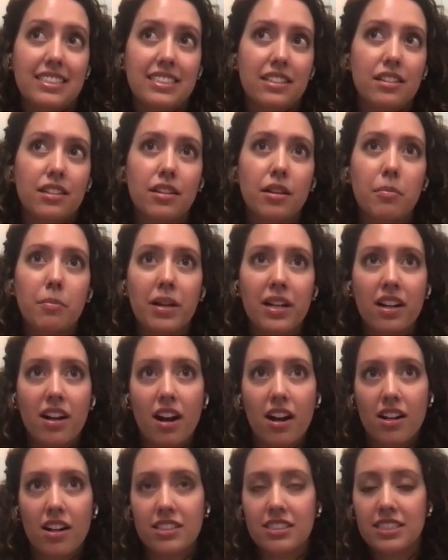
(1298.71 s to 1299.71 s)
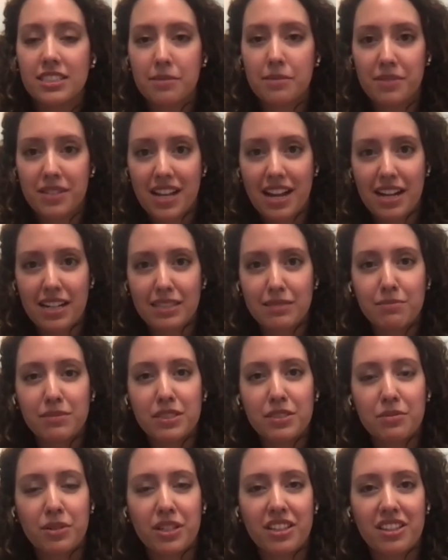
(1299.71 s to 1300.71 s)
a little bit hard
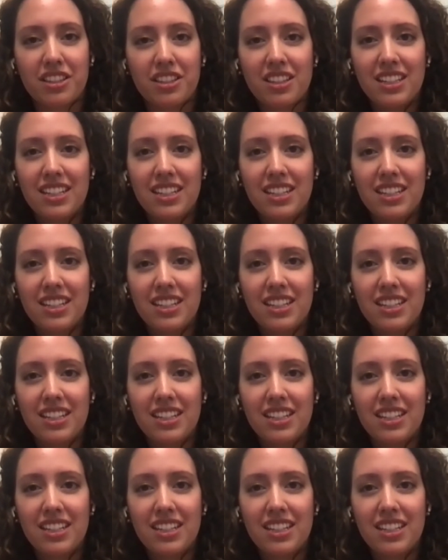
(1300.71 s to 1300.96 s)
sometimes with